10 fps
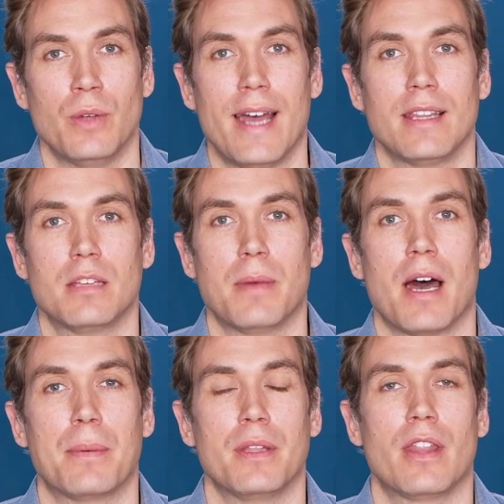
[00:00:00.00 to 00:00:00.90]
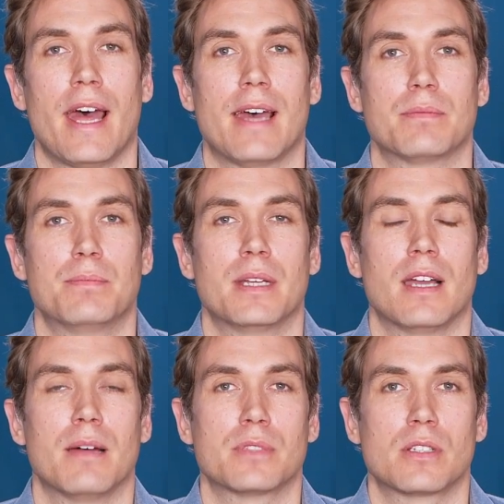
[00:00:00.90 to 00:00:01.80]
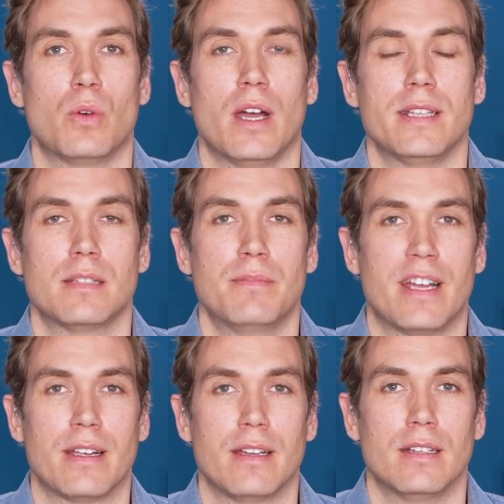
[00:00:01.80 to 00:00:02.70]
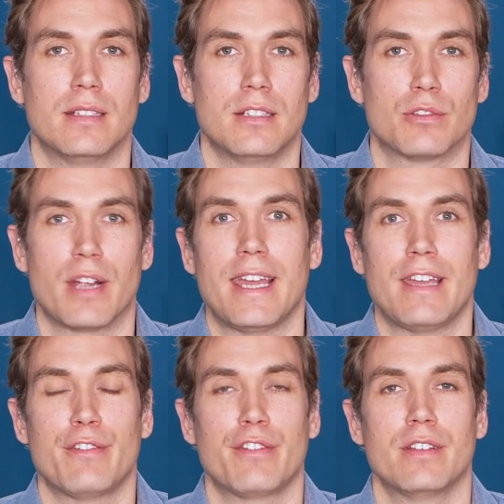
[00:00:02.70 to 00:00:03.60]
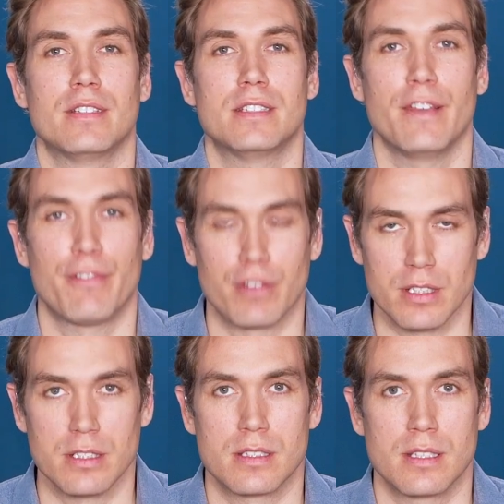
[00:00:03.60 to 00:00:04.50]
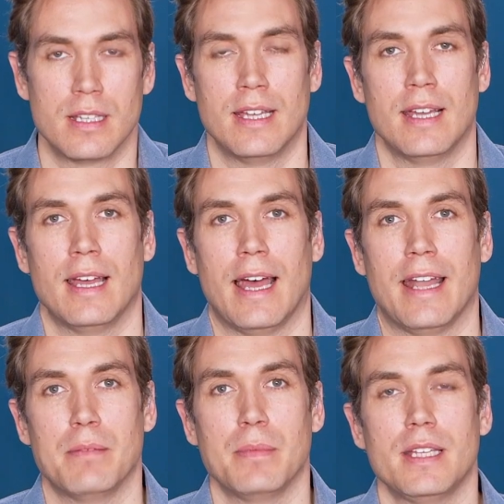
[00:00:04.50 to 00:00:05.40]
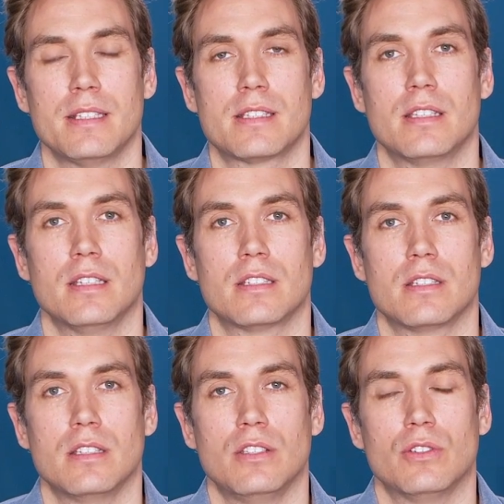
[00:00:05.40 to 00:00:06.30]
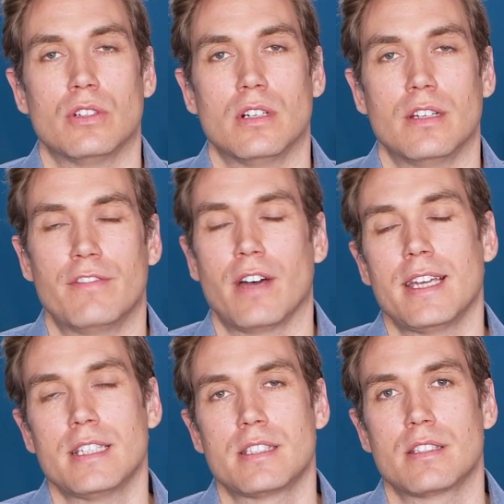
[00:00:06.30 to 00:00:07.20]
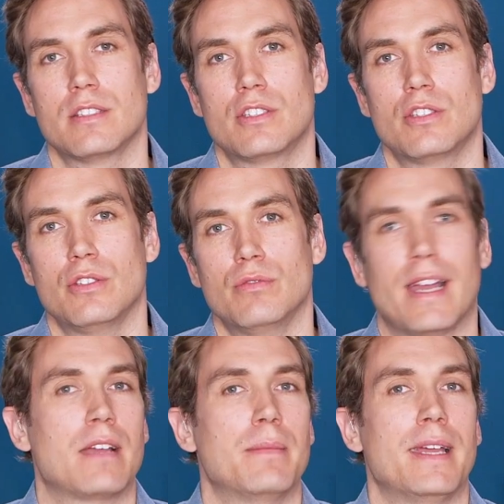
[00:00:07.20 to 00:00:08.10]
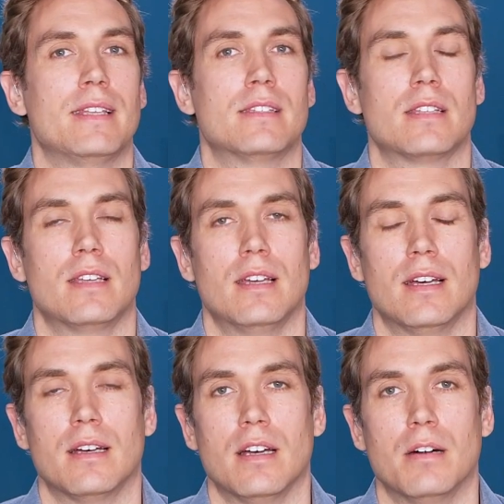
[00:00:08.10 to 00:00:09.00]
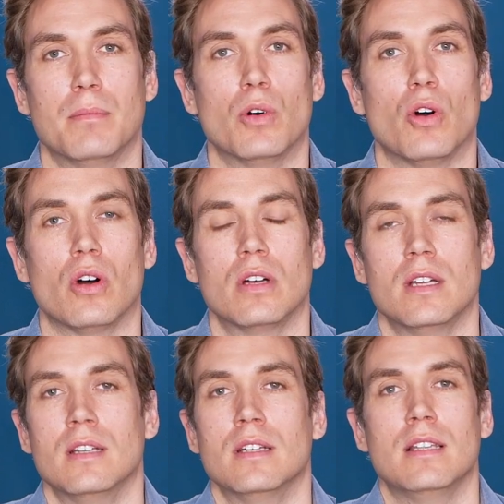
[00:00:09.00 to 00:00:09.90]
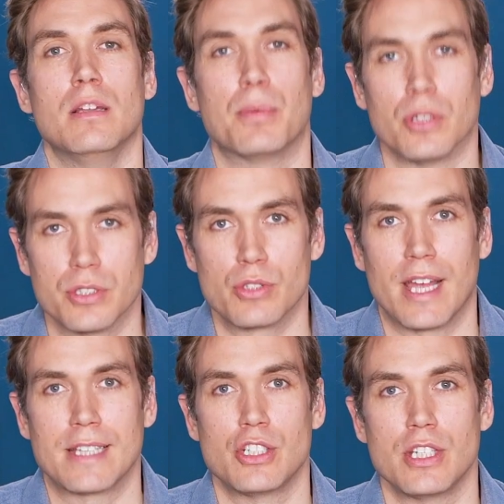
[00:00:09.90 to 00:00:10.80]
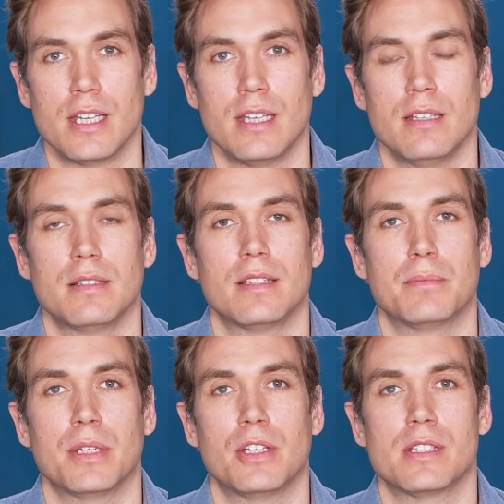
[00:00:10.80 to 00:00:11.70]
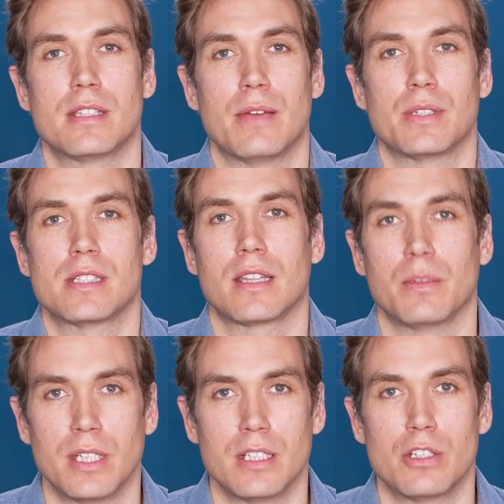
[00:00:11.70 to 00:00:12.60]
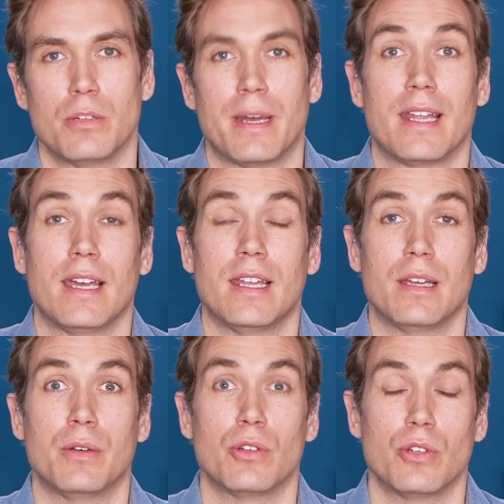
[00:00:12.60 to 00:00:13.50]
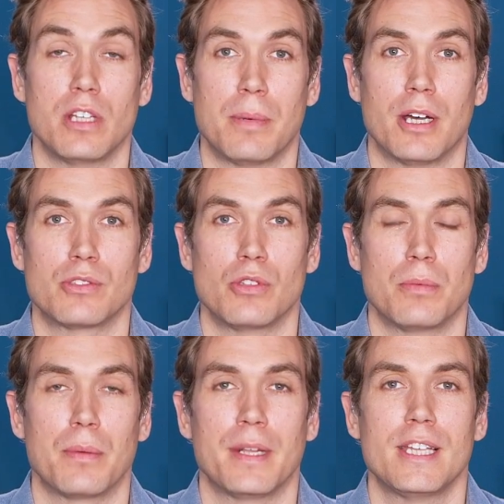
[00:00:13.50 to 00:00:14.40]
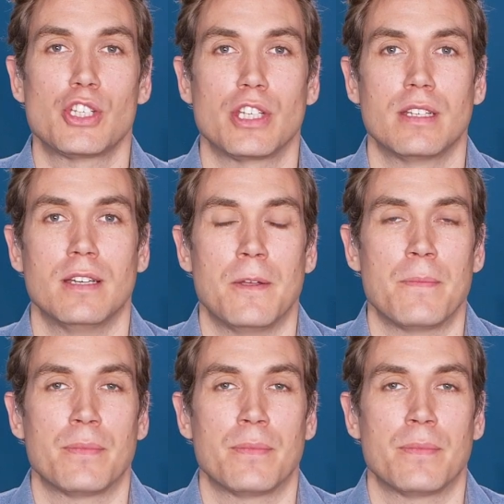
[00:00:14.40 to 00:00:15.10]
you add them up and that becomes quite a grave difference. And it means that your advice to recommend a more liberal strategy, because there was nothing we could do about it and it had already passed through the population,